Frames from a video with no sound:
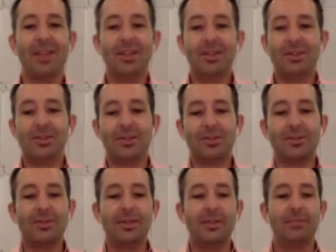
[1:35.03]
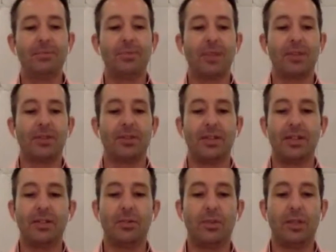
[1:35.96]
So,
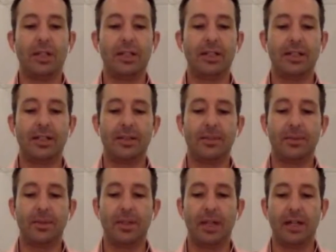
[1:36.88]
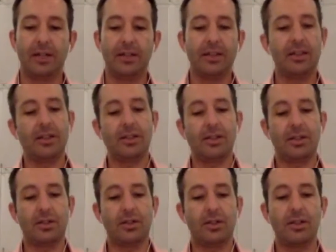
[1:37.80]
Susanna, I think
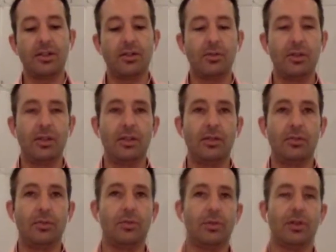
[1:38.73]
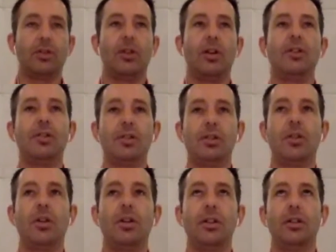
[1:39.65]
since the class is
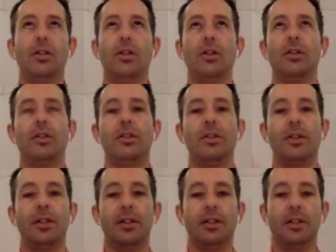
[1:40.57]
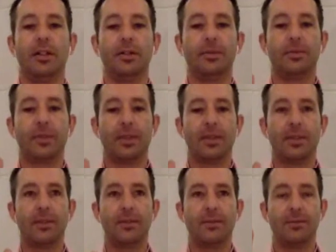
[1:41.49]
starting on the
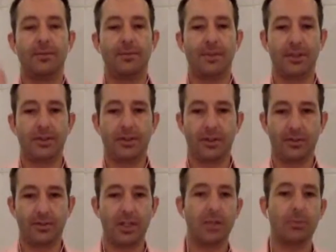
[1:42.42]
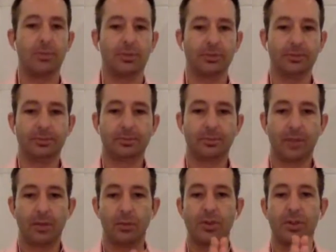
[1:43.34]
5th of April,
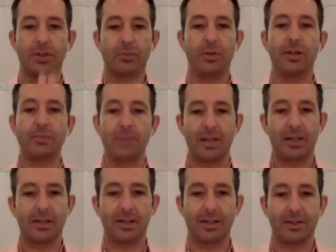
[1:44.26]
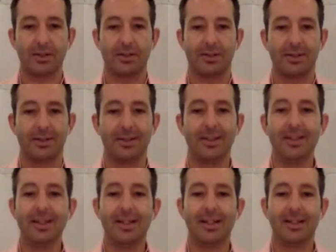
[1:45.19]
which is Pragmatic Psychology.
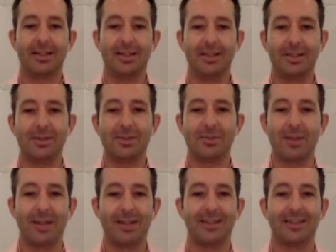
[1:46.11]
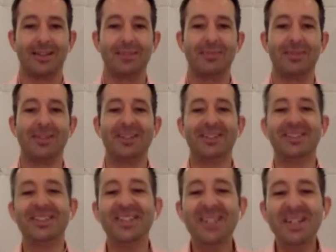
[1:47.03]
I see you smiling there
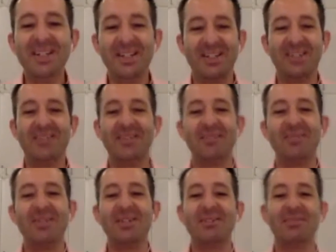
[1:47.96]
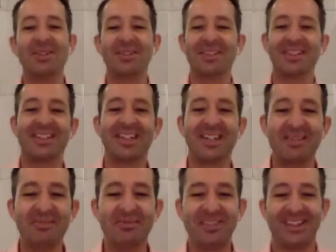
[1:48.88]
because you and me are both the
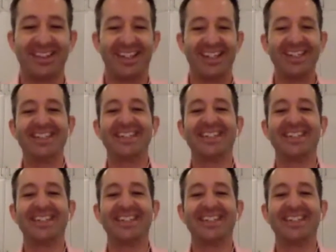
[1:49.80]
same with dates